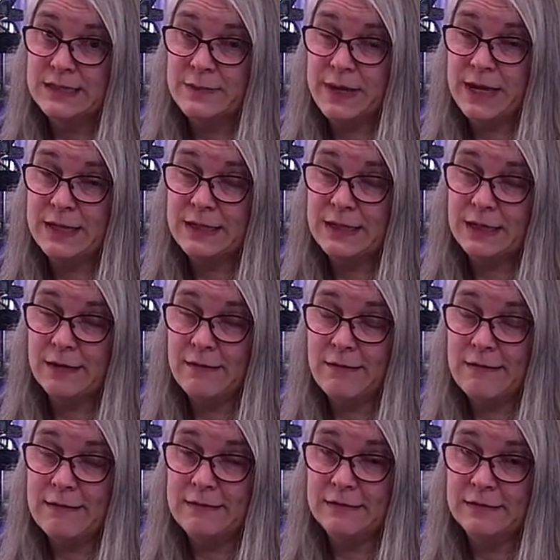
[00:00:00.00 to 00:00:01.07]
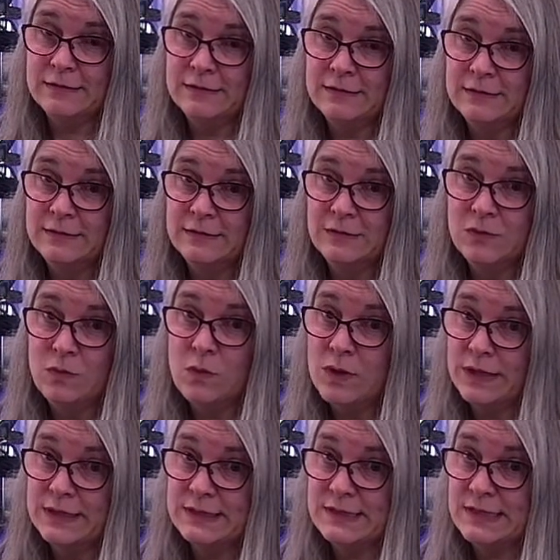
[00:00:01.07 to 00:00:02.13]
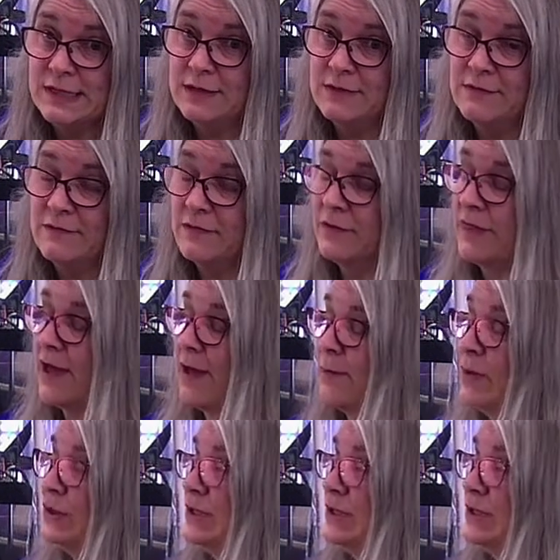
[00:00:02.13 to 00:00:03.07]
depending on what is needed for that